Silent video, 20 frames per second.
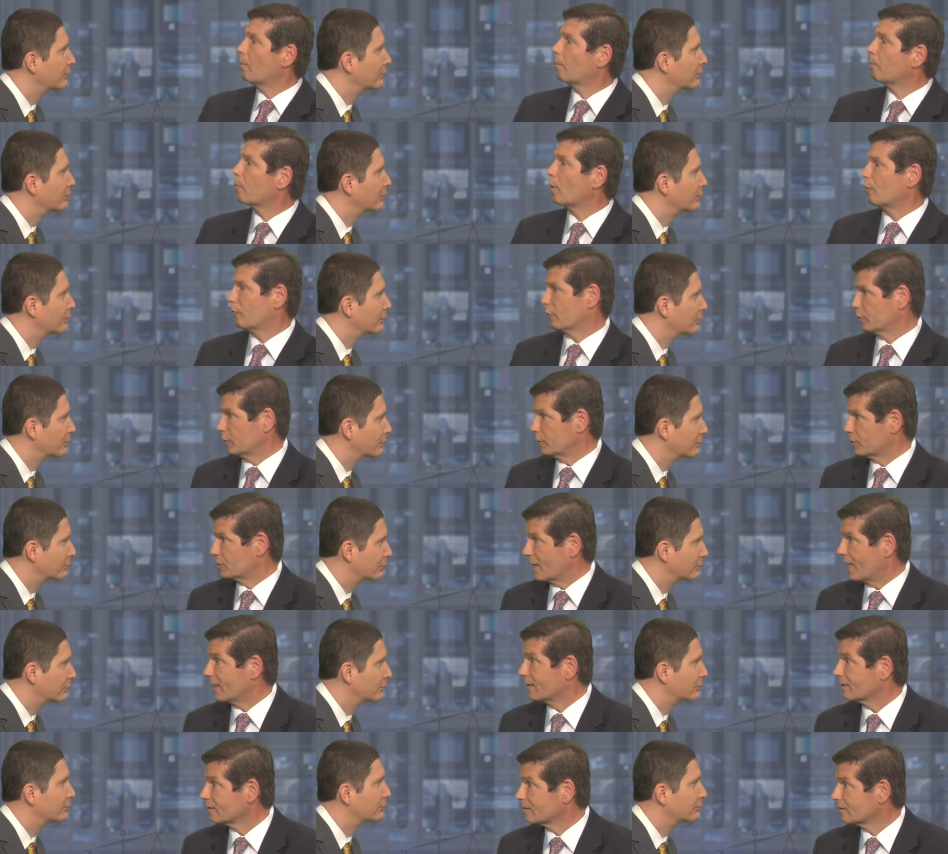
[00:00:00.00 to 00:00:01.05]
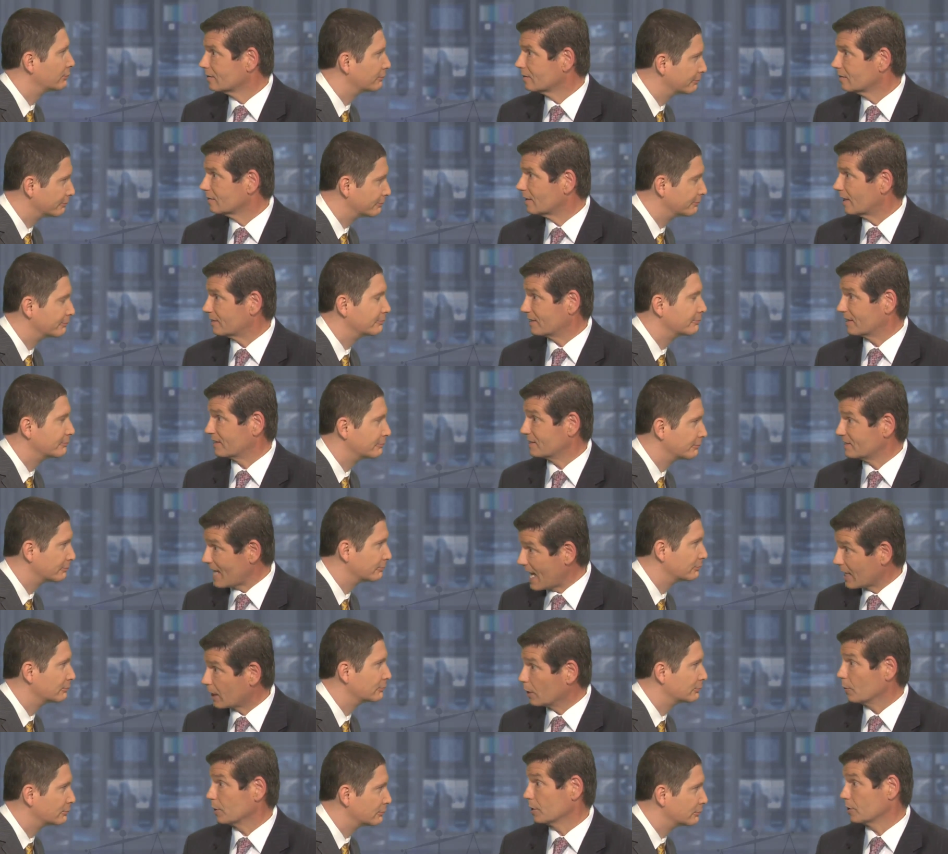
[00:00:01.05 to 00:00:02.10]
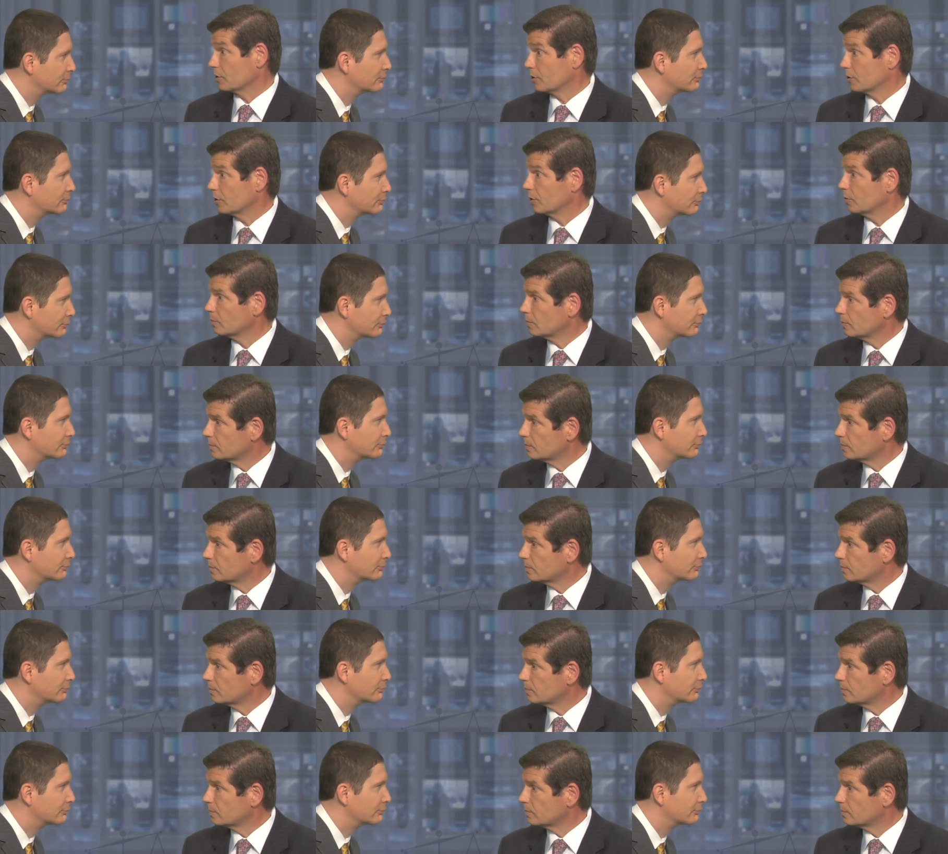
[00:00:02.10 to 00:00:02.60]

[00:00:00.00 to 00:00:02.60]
Speaker 1: Perfectly said. That's exactly what you should do.